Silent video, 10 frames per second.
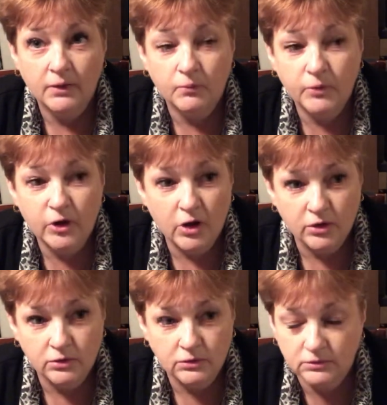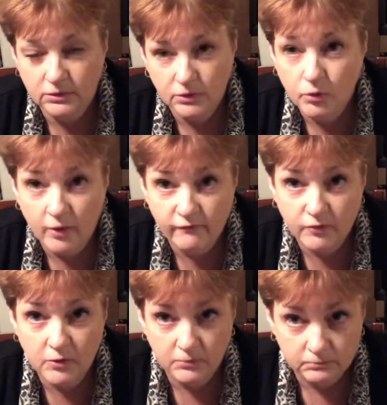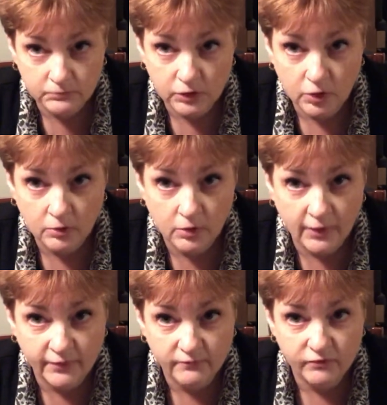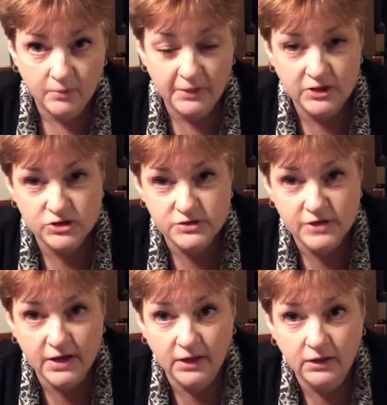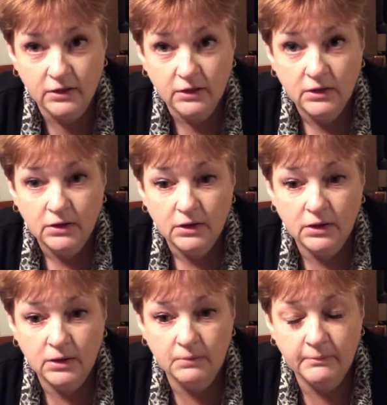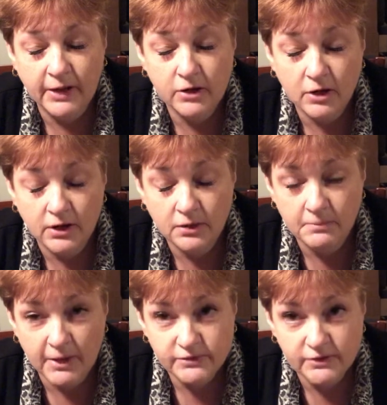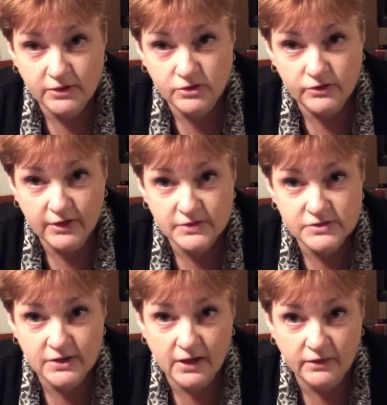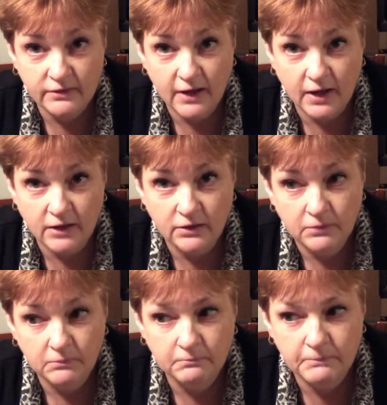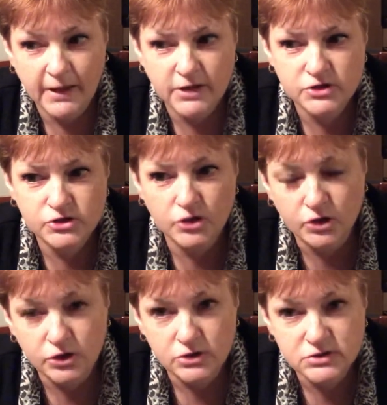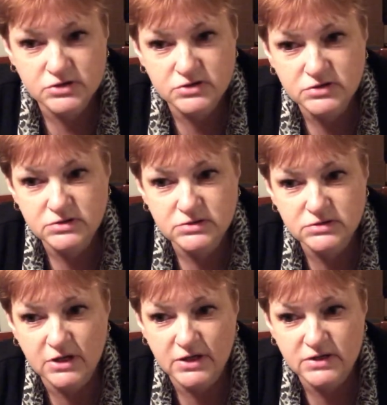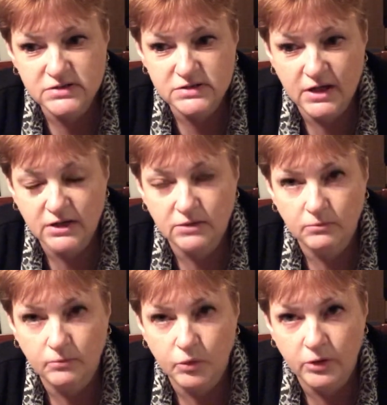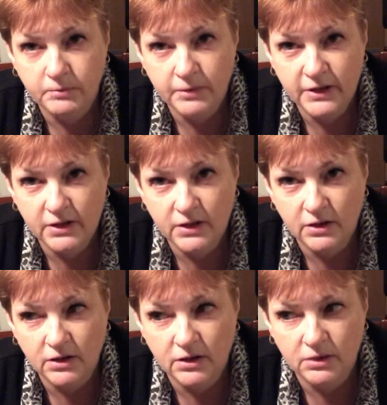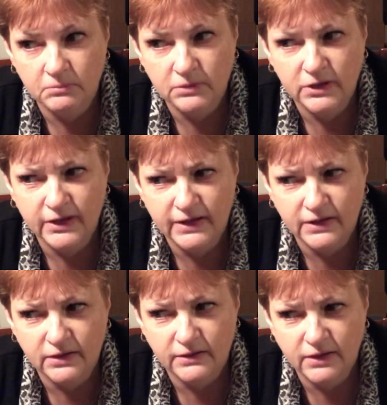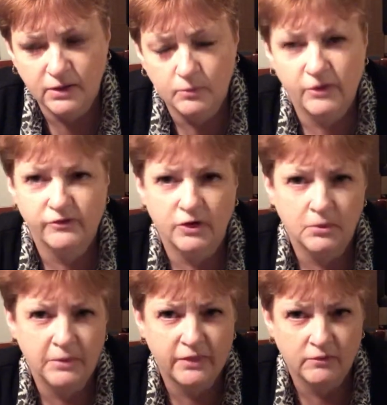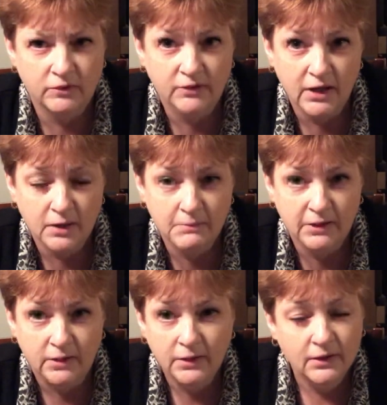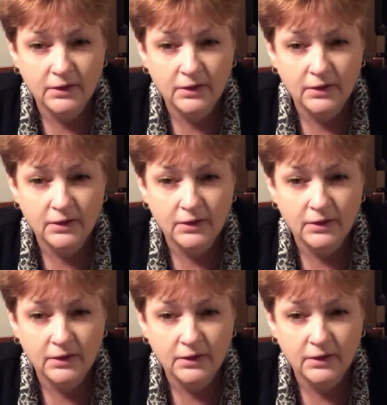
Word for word: we all, whoever, you know, got them from HSN, um, I got a message that said that my circles die set would be um, late, that it wasn't going to be there on time. And